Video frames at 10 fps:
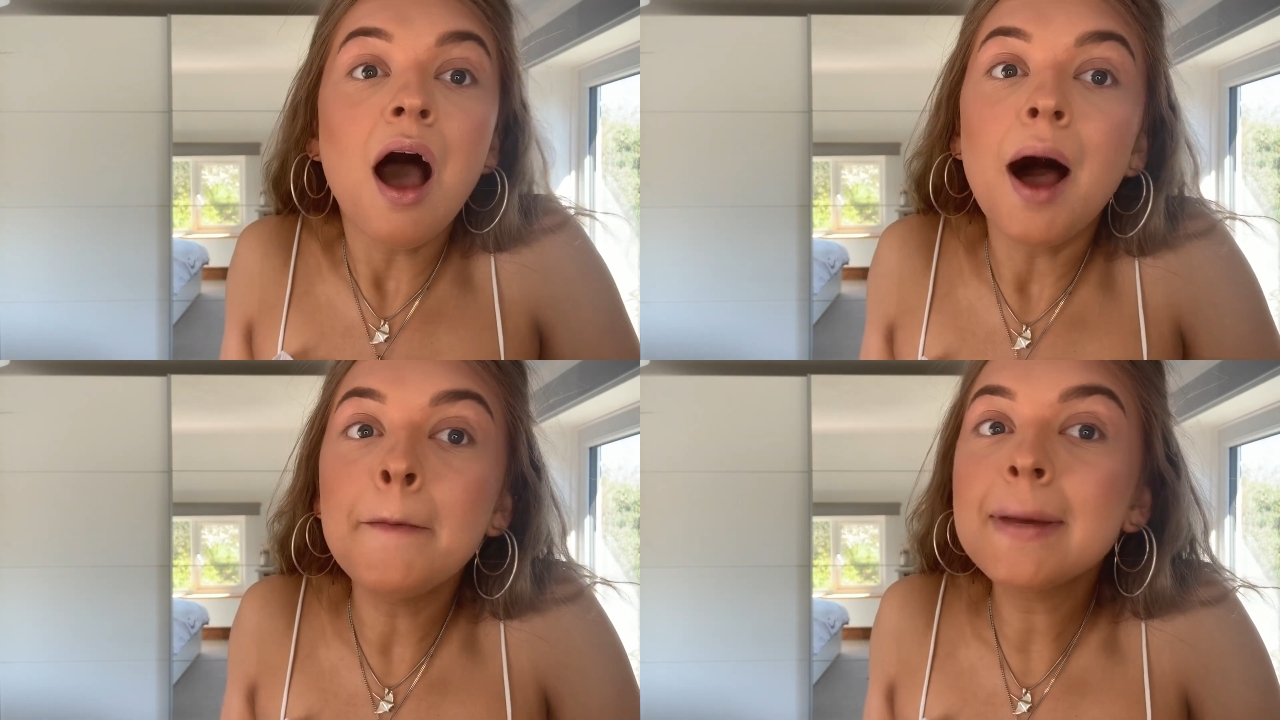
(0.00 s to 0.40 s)

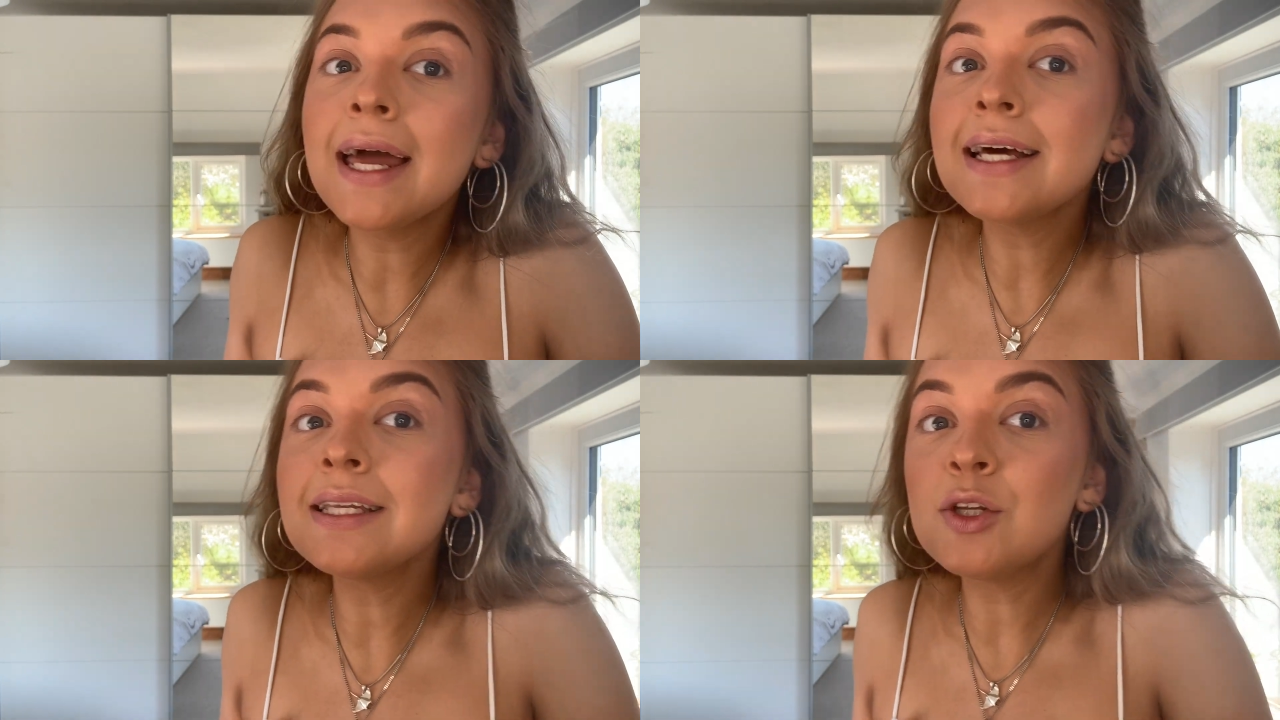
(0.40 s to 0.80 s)
I'm going
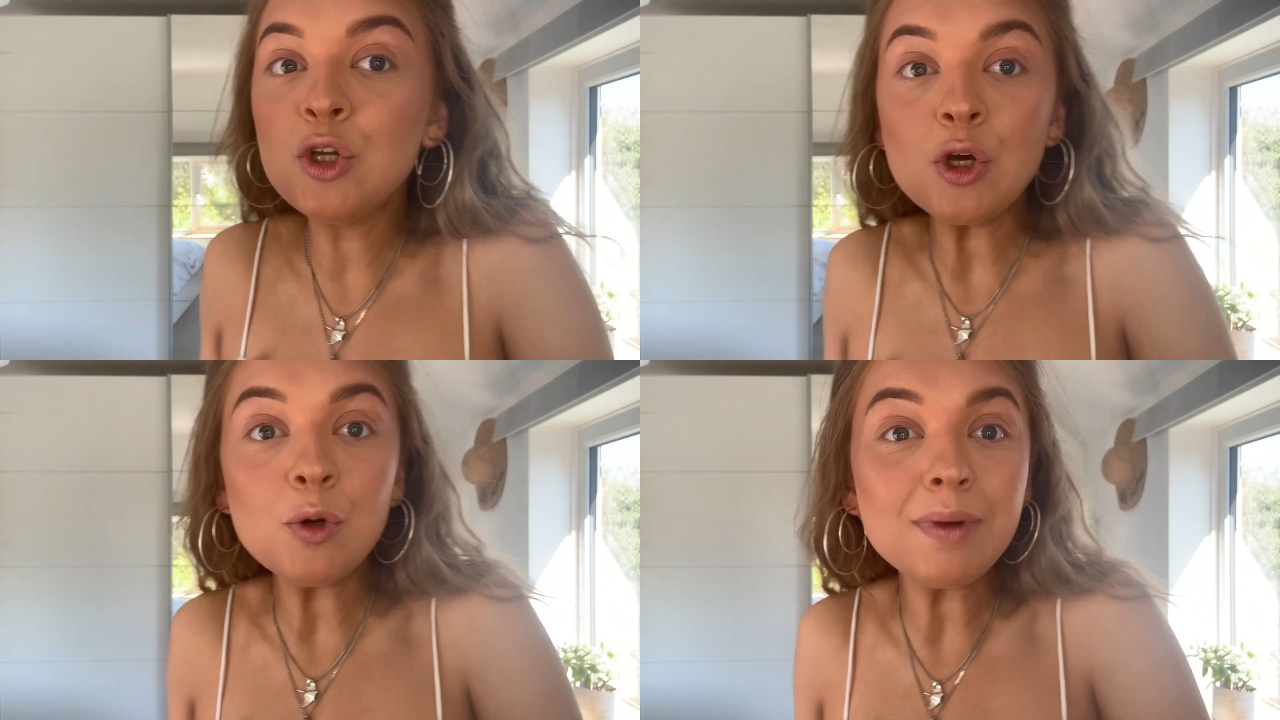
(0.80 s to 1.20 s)
to do
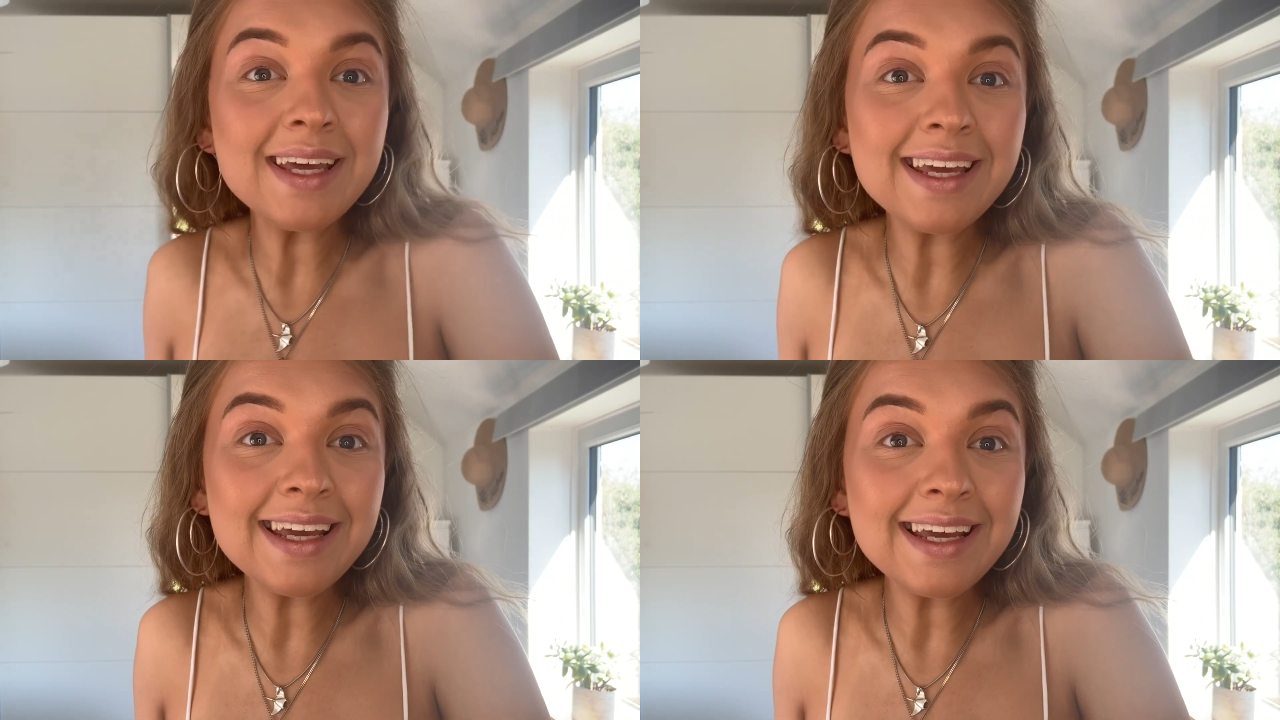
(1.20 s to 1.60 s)
it.
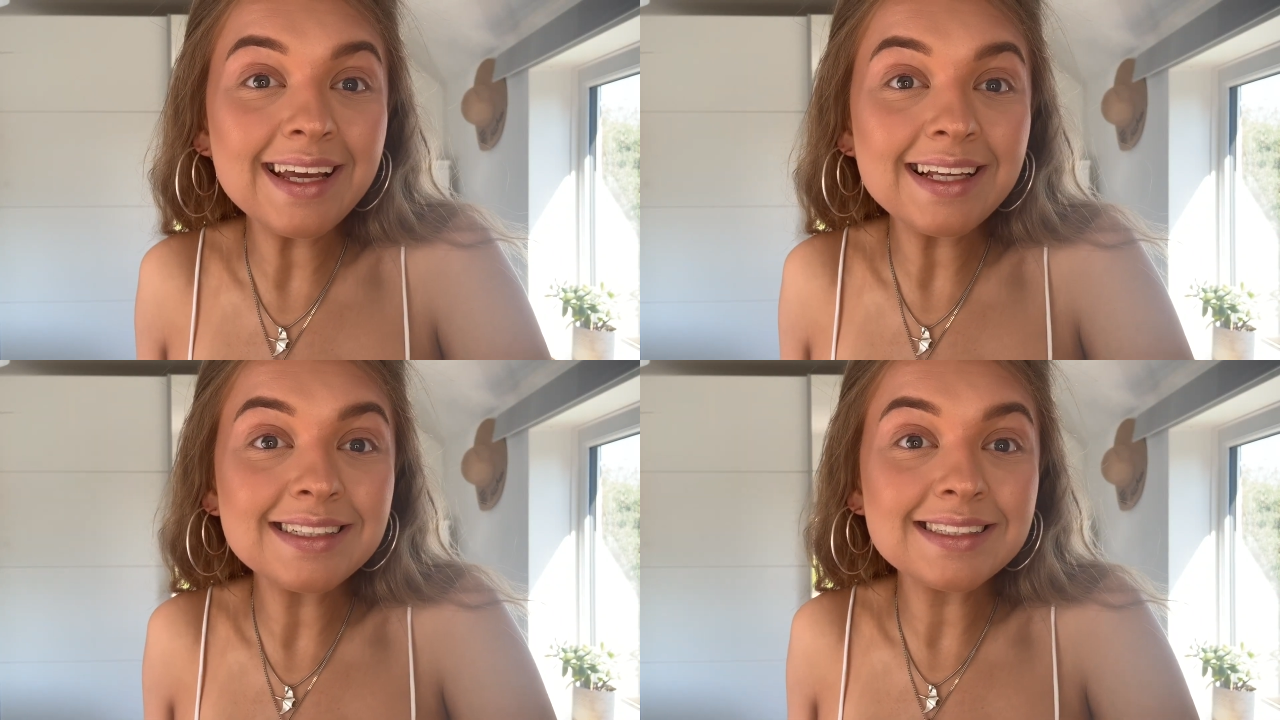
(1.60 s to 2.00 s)

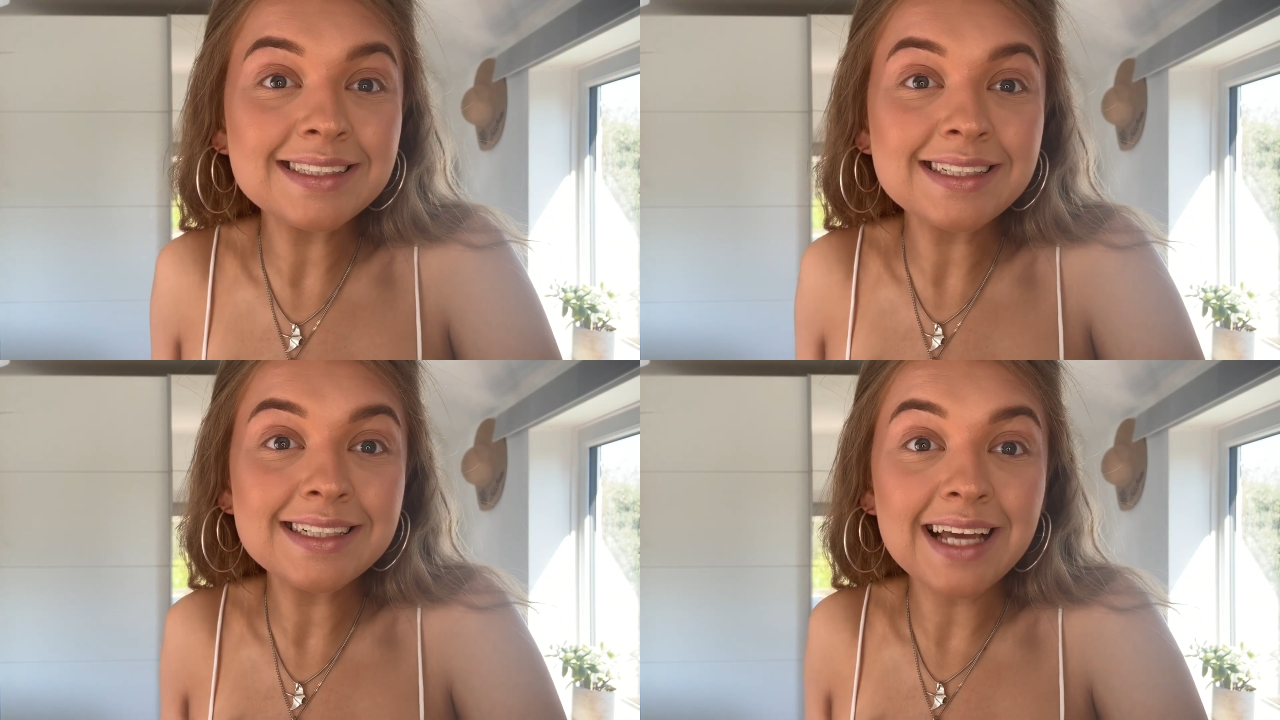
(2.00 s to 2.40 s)

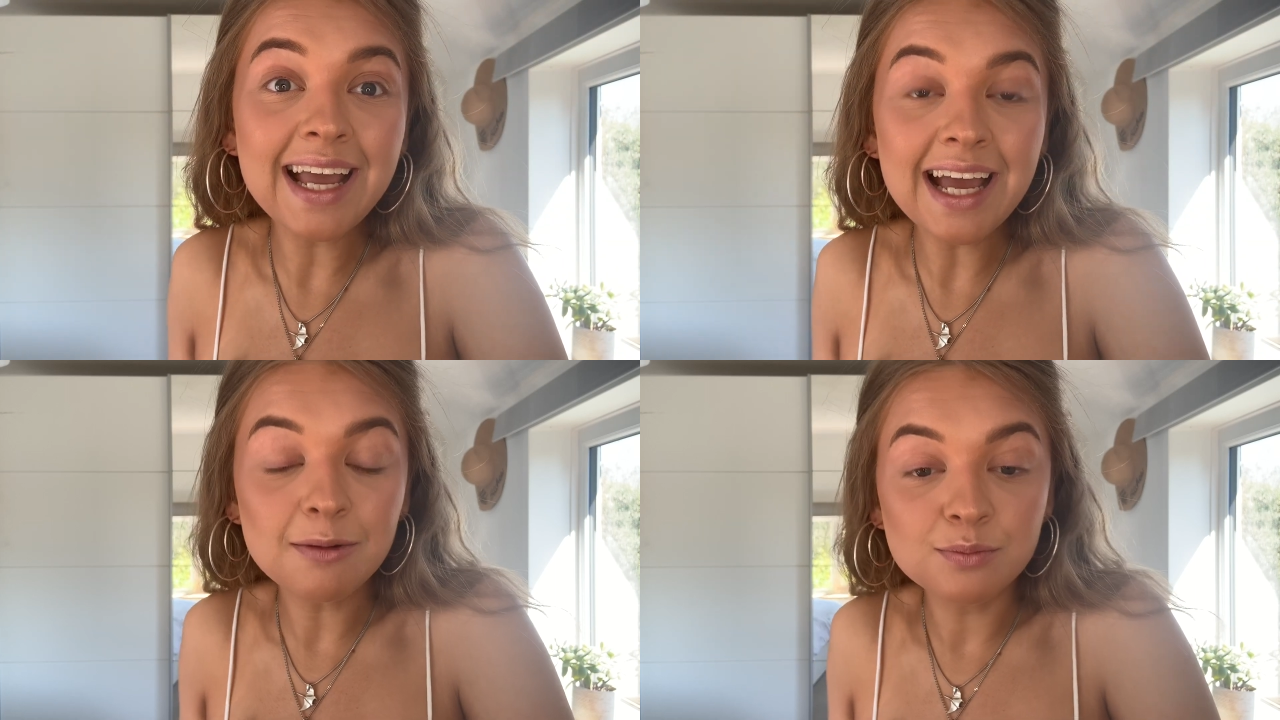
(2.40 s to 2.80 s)

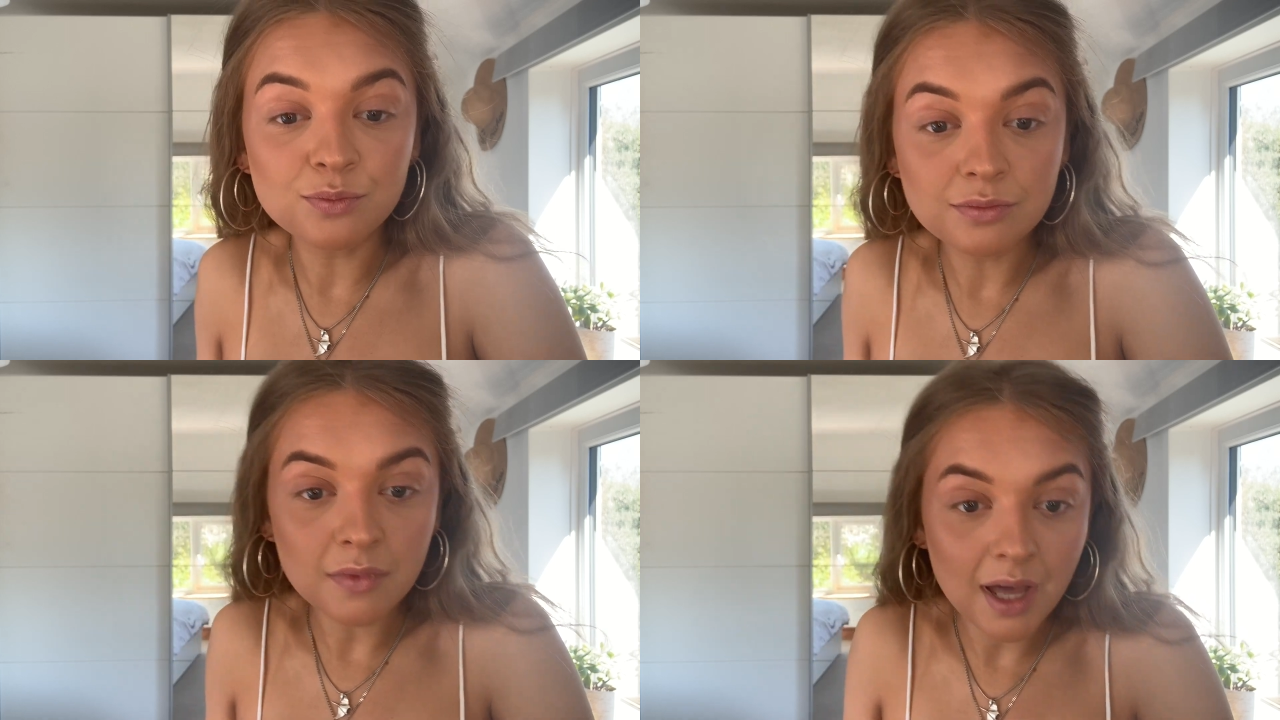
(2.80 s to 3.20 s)
I
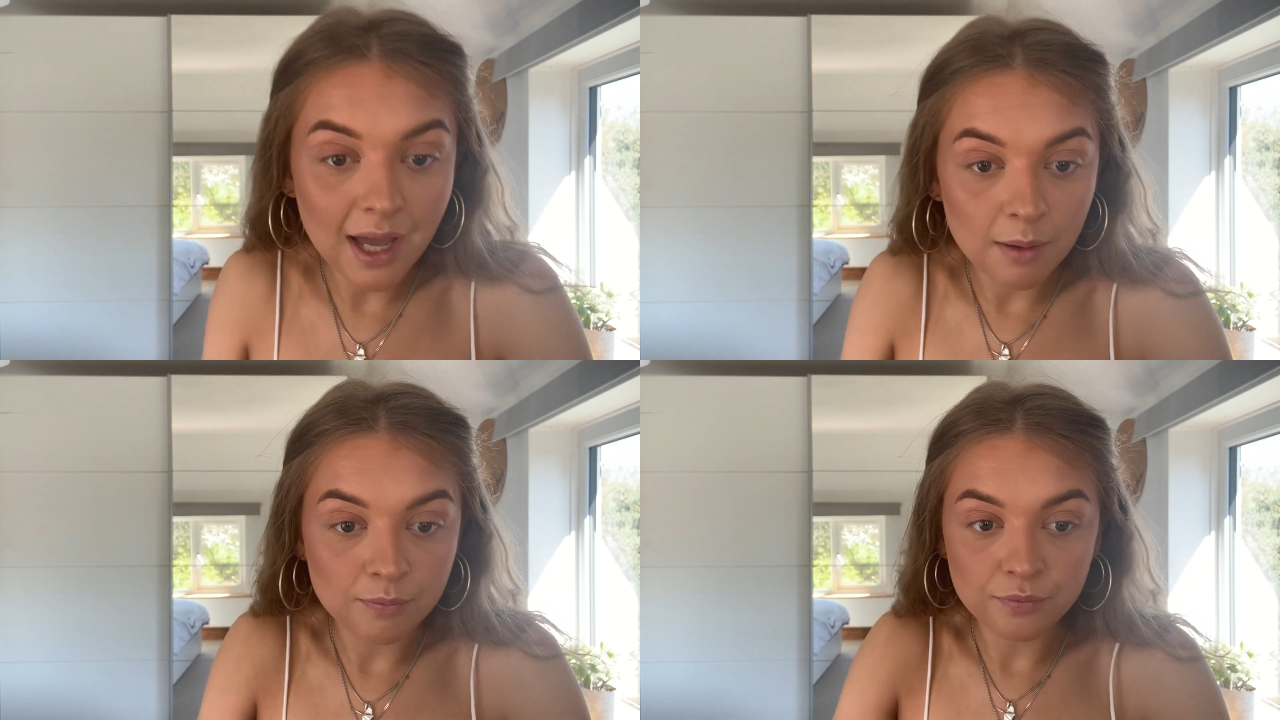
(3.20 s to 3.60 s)

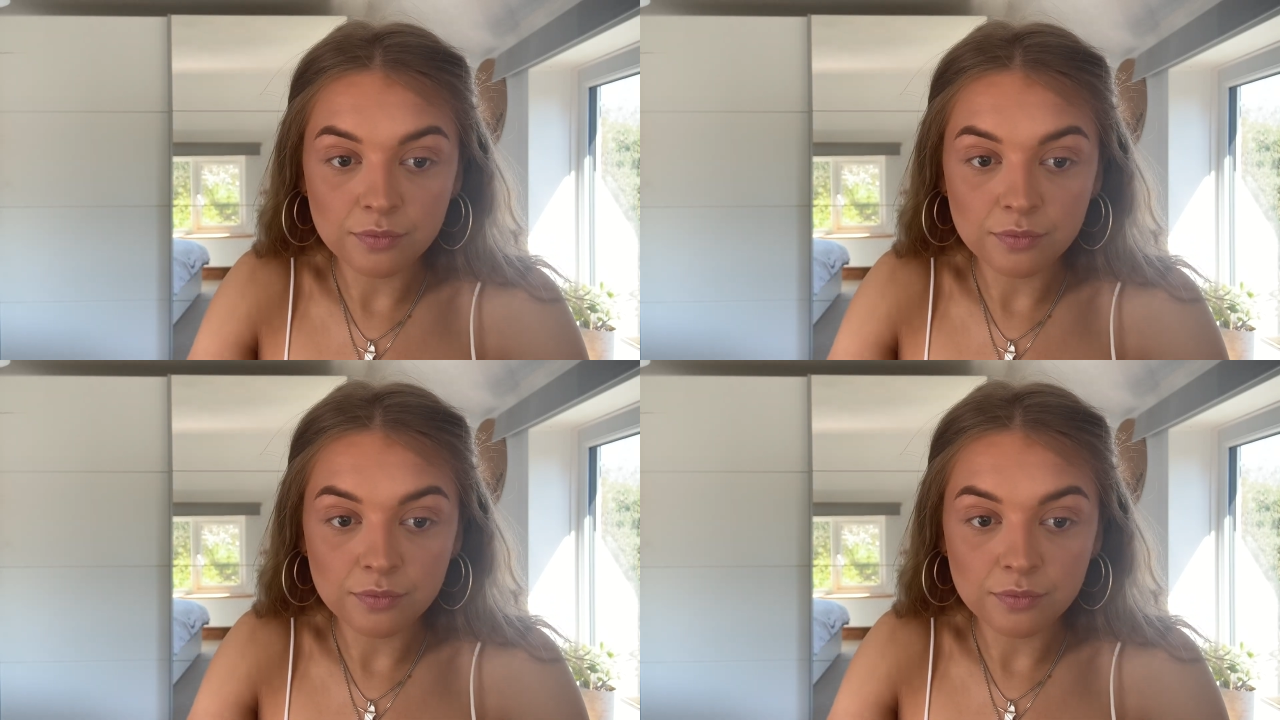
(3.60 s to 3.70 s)
am.